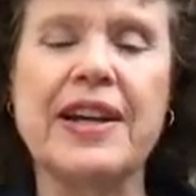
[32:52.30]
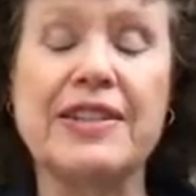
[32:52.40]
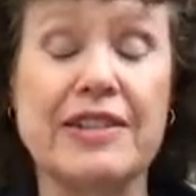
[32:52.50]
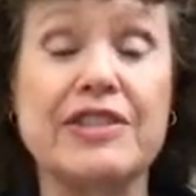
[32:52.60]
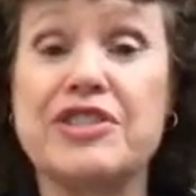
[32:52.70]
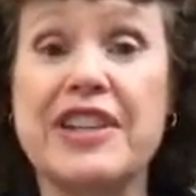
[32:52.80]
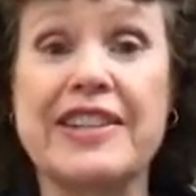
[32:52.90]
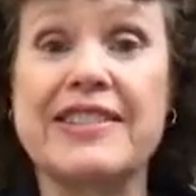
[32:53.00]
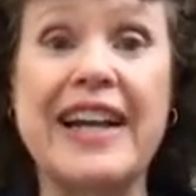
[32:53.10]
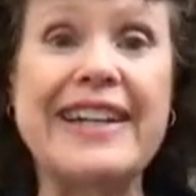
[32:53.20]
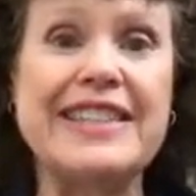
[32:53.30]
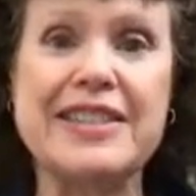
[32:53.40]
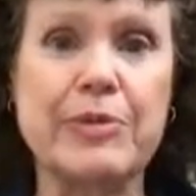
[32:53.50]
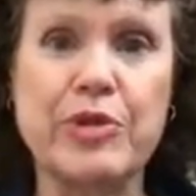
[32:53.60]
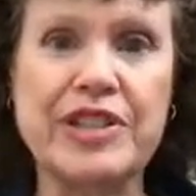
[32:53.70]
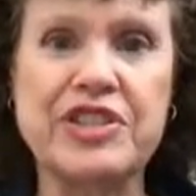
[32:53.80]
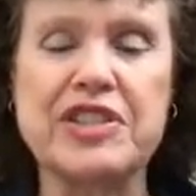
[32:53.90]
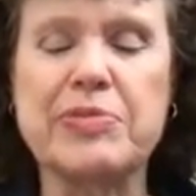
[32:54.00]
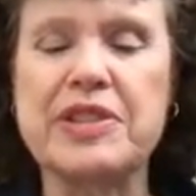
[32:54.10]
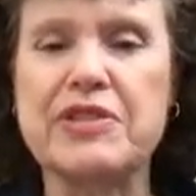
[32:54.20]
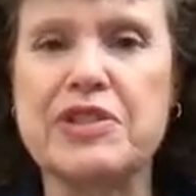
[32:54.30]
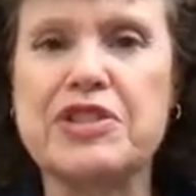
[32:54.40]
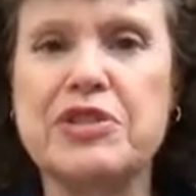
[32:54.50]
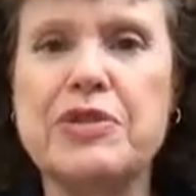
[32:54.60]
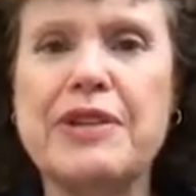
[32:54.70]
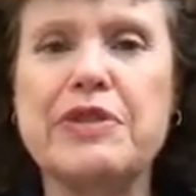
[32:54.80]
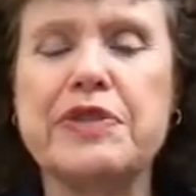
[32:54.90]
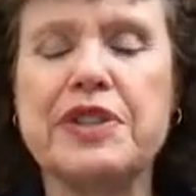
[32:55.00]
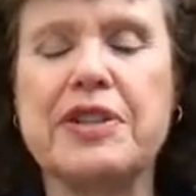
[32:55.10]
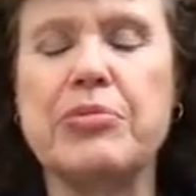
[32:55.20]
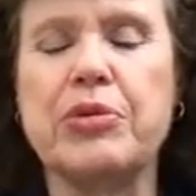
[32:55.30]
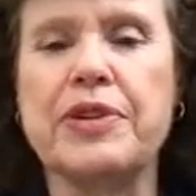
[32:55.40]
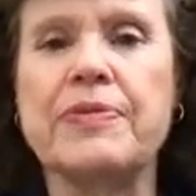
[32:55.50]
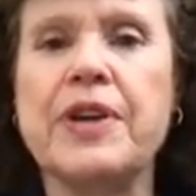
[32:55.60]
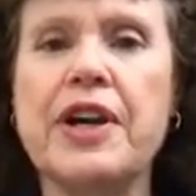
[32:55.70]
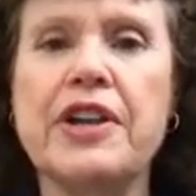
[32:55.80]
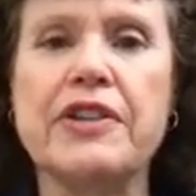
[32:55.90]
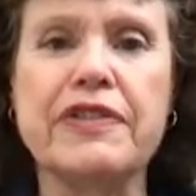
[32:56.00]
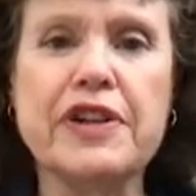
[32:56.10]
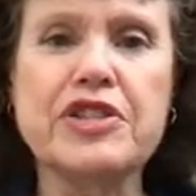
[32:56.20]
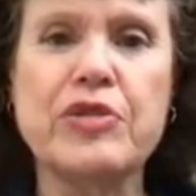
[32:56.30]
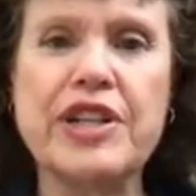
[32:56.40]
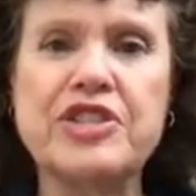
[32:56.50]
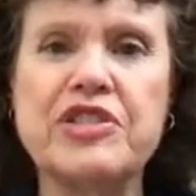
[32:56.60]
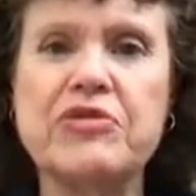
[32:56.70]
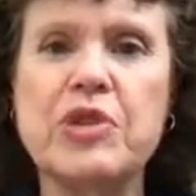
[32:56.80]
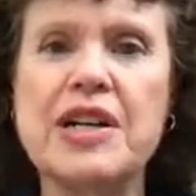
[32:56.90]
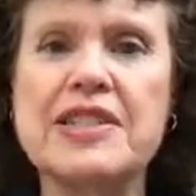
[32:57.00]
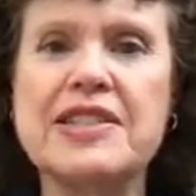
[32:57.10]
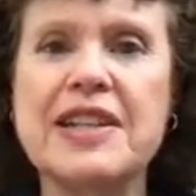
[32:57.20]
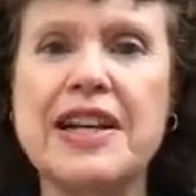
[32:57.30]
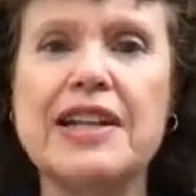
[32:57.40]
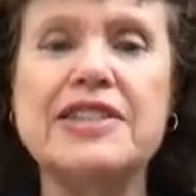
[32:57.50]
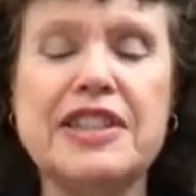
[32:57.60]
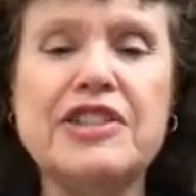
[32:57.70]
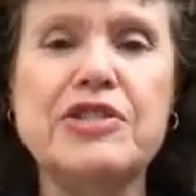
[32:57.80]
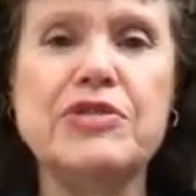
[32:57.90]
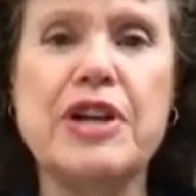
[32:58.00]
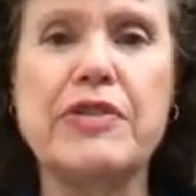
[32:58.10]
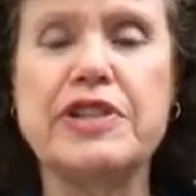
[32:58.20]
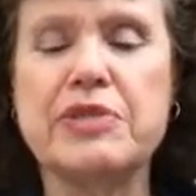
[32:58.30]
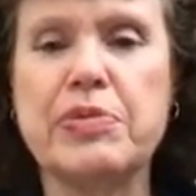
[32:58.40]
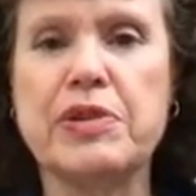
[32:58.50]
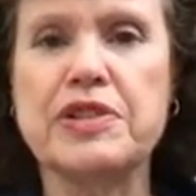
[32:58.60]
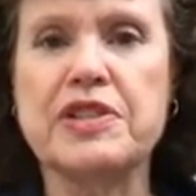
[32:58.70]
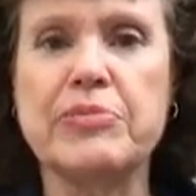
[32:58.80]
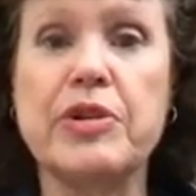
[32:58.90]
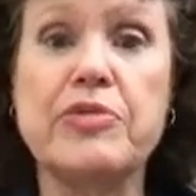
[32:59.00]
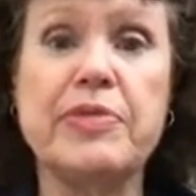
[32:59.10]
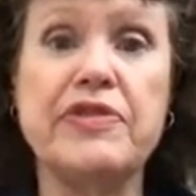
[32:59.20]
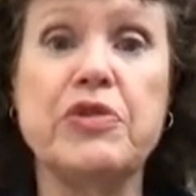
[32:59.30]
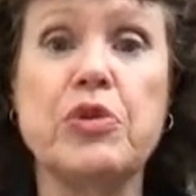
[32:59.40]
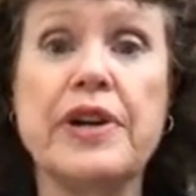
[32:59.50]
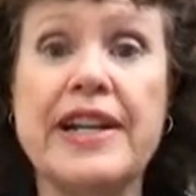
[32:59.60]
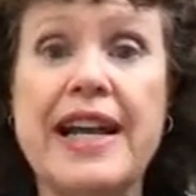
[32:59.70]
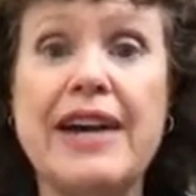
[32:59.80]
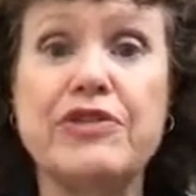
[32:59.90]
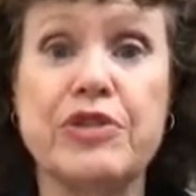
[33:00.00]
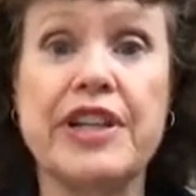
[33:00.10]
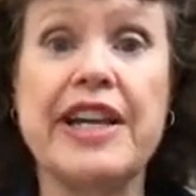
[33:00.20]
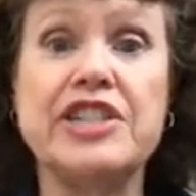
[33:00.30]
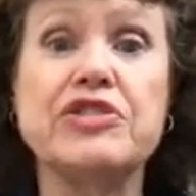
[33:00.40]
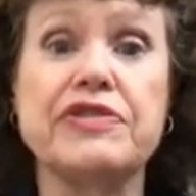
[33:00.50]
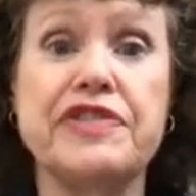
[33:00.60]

And there's like 90 some questions, but there were two that were really important. The first question was, did you know this person both before and after the age of